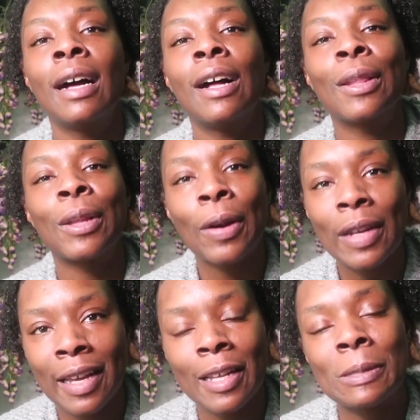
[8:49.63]
a
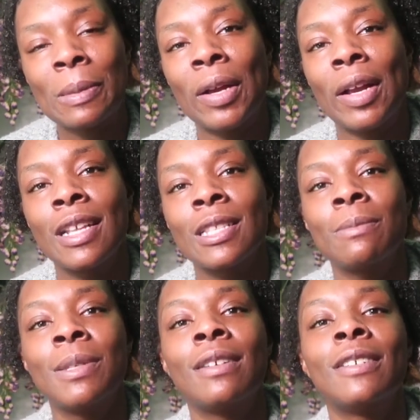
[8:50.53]
learning experience,
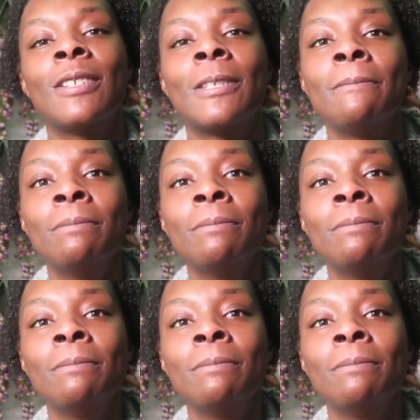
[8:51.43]
because